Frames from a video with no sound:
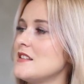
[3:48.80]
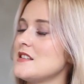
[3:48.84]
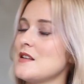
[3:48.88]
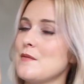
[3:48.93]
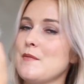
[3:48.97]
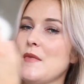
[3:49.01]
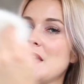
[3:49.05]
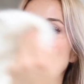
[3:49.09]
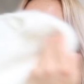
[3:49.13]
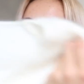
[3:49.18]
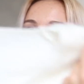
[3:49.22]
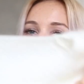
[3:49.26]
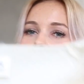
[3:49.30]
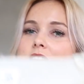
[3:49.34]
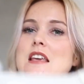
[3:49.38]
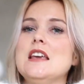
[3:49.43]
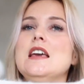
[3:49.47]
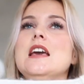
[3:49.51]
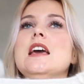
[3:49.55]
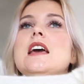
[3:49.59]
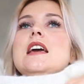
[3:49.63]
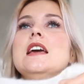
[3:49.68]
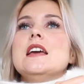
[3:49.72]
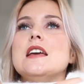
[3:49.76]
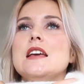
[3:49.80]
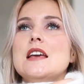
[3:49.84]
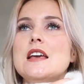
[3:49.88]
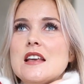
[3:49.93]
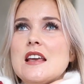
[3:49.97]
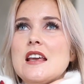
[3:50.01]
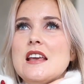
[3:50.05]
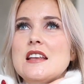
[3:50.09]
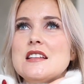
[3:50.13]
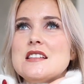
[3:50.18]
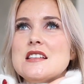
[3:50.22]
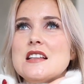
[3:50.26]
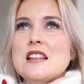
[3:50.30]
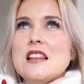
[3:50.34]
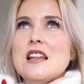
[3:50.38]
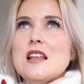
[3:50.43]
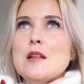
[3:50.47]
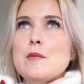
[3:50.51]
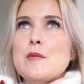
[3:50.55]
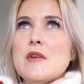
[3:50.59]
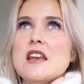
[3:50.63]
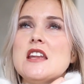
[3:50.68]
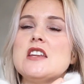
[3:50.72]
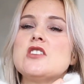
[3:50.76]
It's amazing. It's a
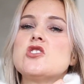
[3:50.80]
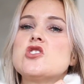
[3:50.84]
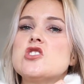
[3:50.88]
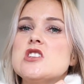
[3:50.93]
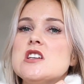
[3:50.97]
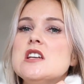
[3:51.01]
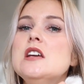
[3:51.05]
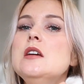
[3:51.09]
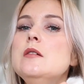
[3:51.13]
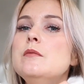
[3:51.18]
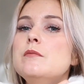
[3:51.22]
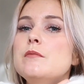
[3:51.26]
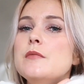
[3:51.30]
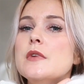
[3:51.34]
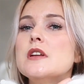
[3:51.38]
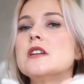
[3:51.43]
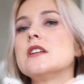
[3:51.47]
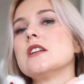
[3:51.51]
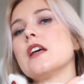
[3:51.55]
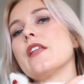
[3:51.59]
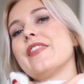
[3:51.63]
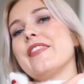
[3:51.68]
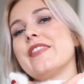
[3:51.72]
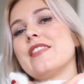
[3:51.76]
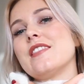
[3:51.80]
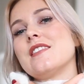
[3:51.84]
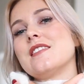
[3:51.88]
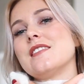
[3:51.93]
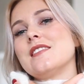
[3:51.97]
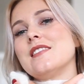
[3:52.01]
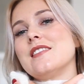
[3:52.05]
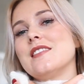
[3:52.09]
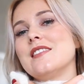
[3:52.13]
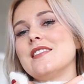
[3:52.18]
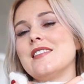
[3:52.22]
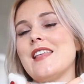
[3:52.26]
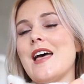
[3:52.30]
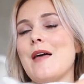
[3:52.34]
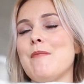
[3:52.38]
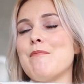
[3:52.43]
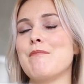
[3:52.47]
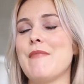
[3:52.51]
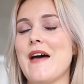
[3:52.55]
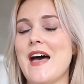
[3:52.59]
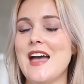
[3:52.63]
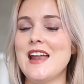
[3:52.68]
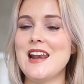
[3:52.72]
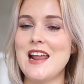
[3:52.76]
little bit itchy, but not
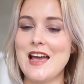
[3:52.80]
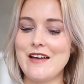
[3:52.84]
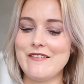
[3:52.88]
that bad.